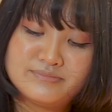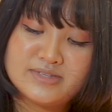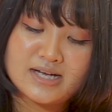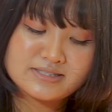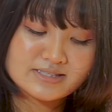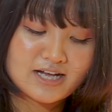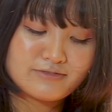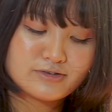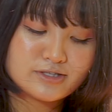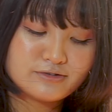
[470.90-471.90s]
dust
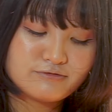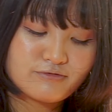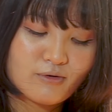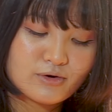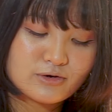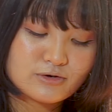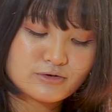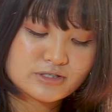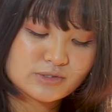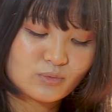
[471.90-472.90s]
cover for
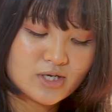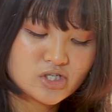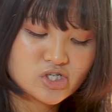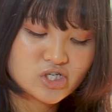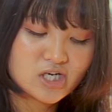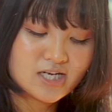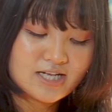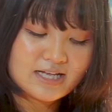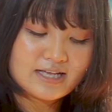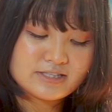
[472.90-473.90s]
your Switch
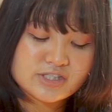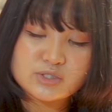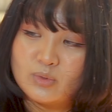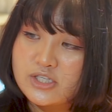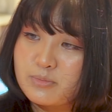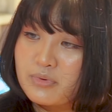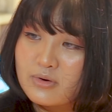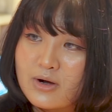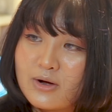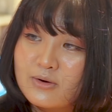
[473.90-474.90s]
and Switch
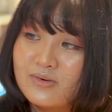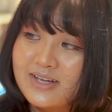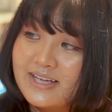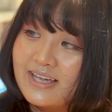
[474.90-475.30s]
Pro,